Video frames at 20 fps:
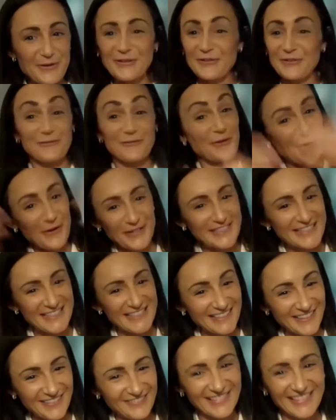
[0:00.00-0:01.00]
And of course,
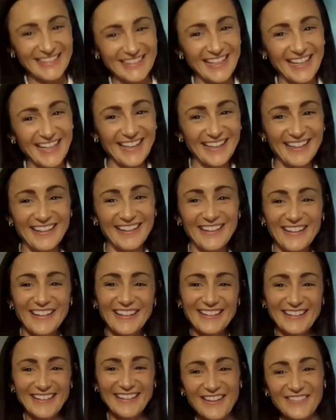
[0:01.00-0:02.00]
I'm going to take
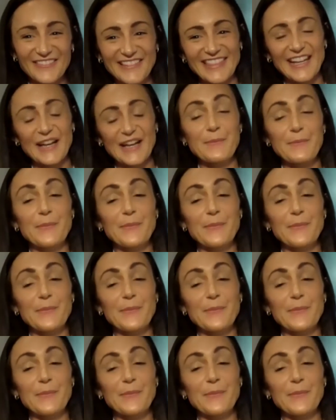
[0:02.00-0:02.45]
on everything.